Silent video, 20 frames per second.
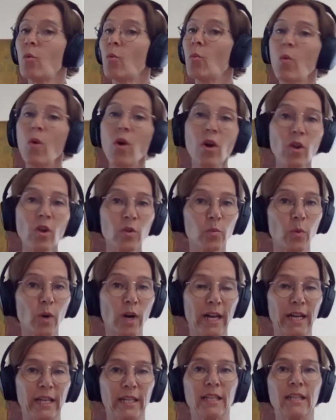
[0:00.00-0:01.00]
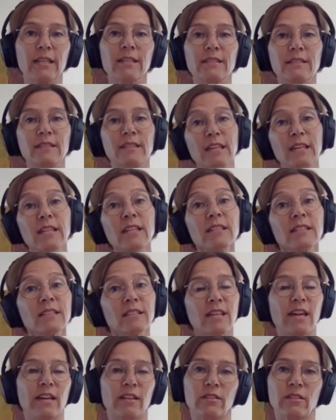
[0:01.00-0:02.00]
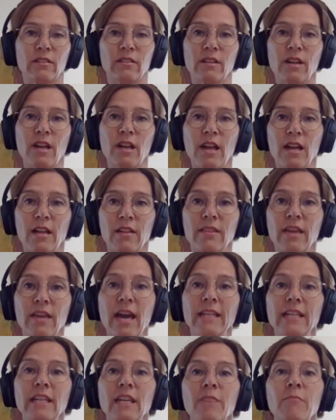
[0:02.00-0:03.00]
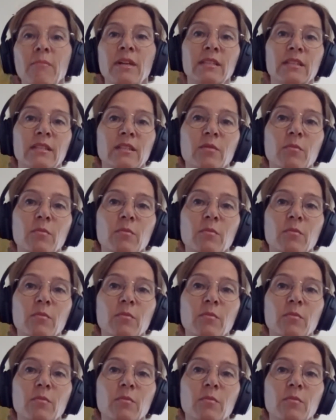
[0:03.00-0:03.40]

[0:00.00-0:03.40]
worldwide is the sector that emits